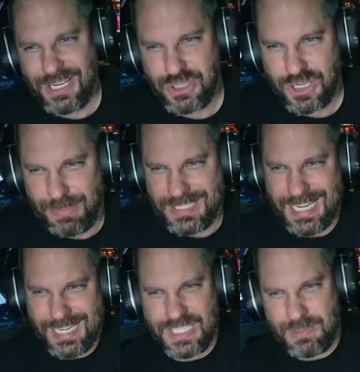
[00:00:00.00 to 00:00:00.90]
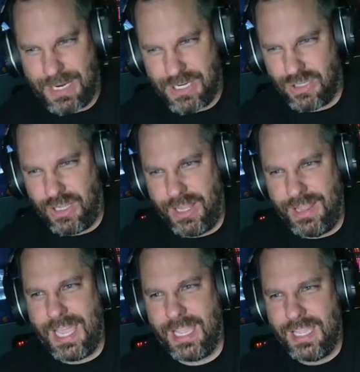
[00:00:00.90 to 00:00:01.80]
extra patina special on
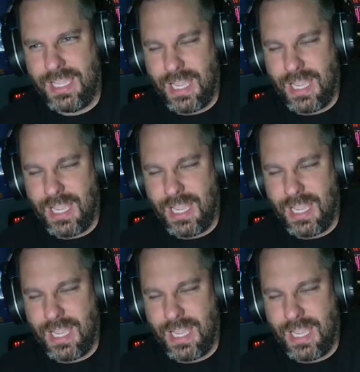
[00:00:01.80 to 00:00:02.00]
that.